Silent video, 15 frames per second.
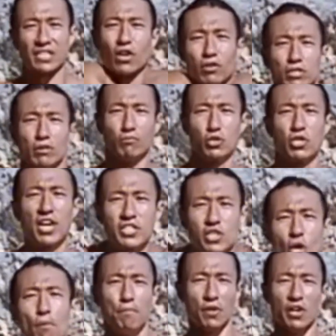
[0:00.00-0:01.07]
to move with
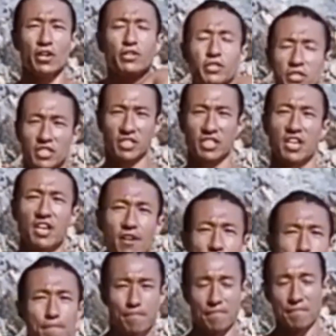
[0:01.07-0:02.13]
intention,
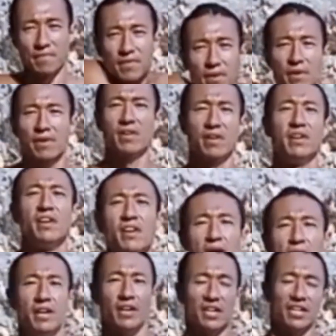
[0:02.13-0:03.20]
to let go,
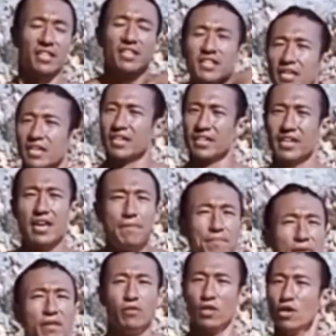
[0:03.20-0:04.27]
to heal.
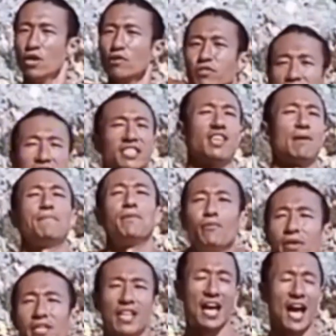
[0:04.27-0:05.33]

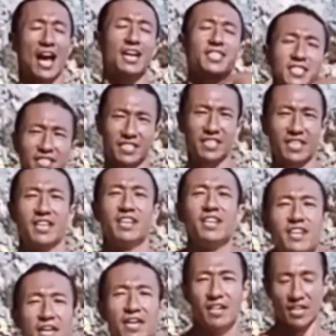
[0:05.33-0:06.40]
He's still helping
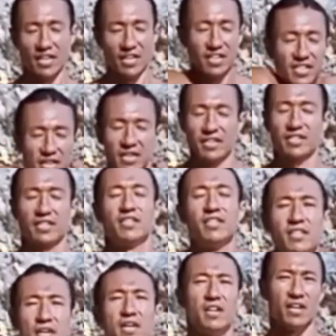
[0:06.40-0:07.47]
people,
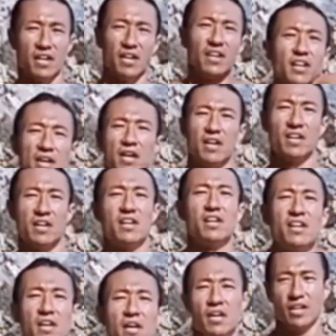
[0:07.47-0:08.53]
still creating content,
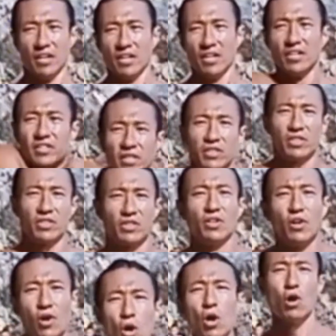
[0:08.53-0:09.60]
still
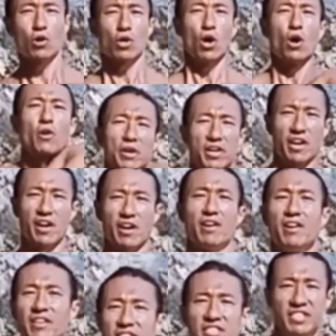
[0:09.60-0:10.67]
growing,
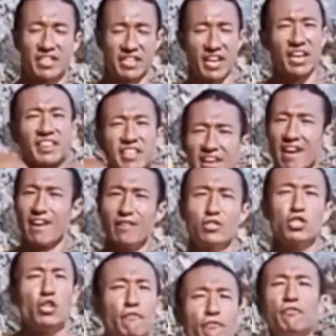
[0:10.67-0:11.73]
just in a different
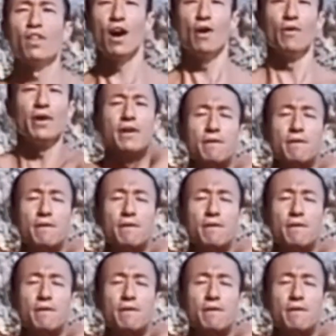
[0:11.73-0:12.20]
direction.